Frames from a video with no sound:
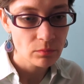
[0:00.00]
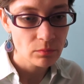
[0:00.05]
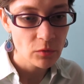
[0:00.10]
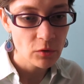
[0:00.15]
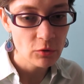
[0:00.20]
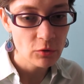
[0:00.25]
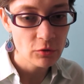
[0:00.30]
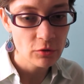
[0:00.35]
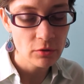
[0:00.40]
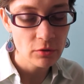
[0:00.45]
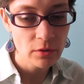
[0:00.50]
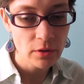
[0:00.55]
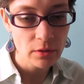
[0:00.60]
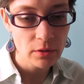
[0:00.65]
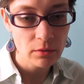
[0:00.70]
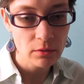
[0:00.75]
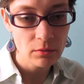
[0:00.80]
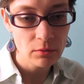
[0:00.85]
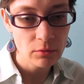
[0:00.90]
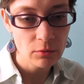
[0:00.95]
You
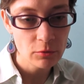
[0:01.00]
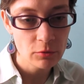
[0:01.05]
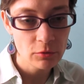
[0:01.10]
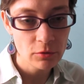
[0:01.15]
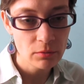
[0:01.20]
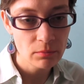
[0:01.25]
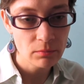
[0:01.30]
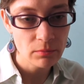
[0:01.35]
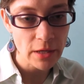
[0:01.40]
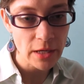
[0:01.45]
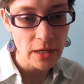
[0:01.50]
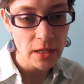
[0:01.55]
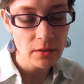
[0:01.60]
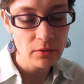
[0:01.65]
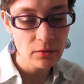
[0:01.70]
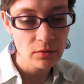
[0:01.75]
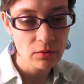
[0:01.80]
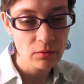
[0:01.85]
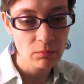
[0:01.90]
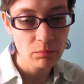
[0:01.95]
shouldn't you shouldn't
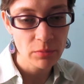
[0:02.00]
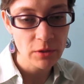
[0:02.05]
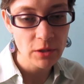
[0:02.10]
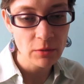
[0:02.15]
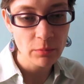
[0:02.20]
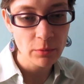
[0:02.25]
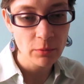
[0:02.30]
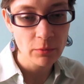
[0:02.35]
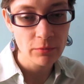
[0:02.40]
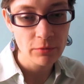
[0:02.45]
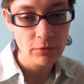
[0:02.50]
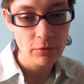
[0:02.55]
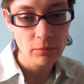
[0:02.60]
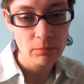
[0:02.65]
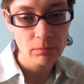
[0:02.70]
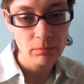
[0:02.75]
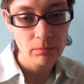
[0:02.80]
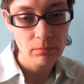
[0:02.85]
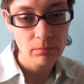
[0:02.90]
hate people for